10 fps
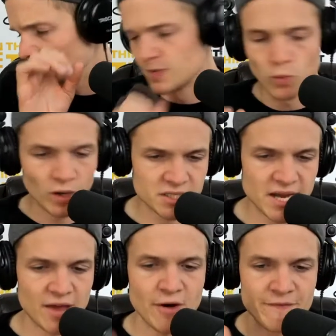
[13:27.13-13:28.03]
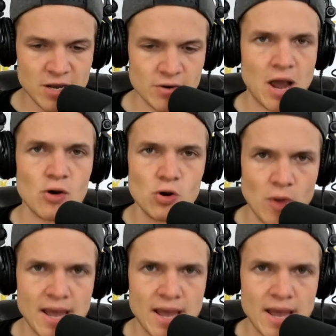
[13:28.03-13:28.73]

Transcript: worked together on figuring out who I